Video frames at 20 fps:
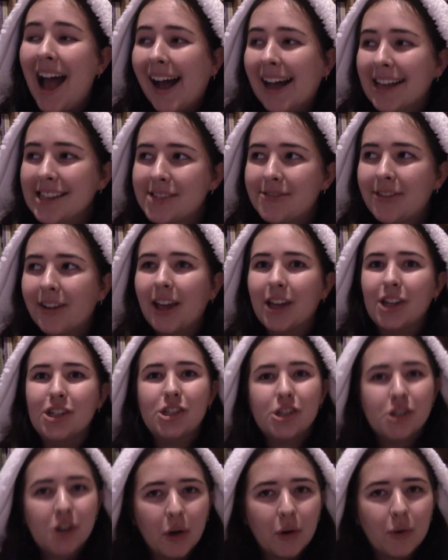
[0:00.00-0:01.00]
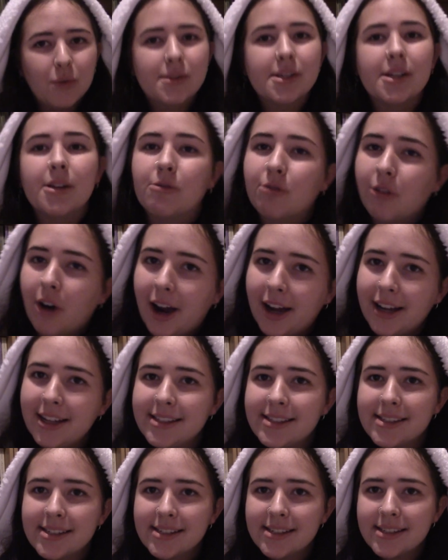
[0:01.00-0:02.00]
As for like shows and
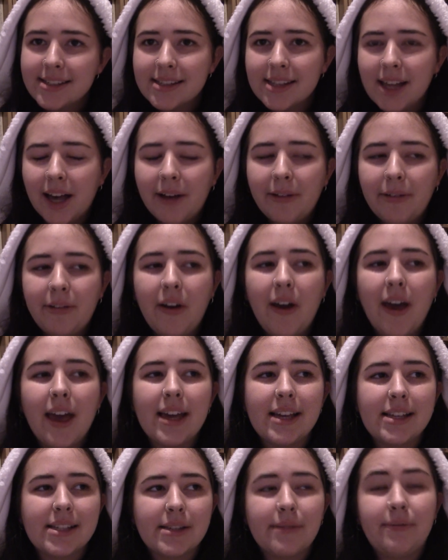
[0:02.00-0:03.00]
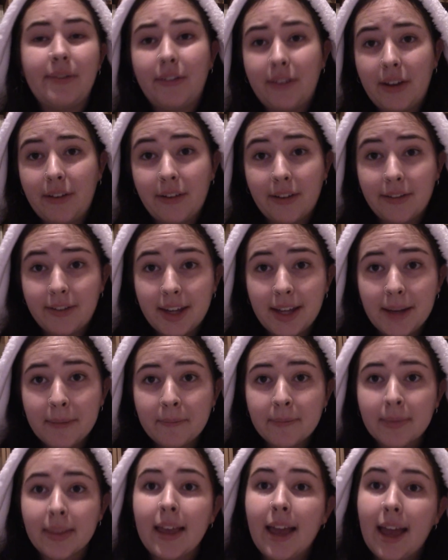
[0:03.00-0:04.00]
rides and stuff, it's 50-50,
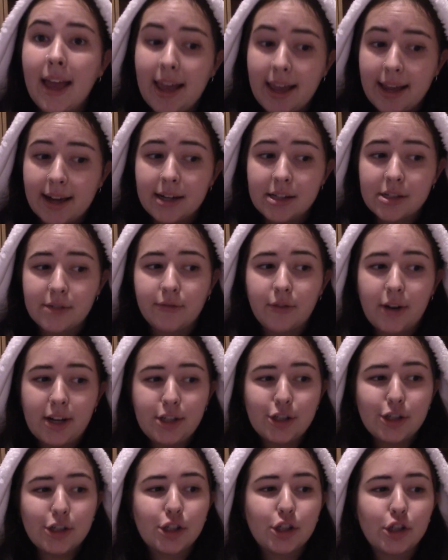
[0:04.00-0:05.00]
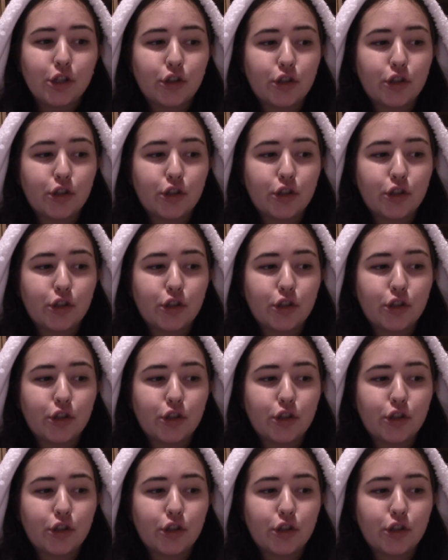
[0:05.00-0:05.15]
English and French.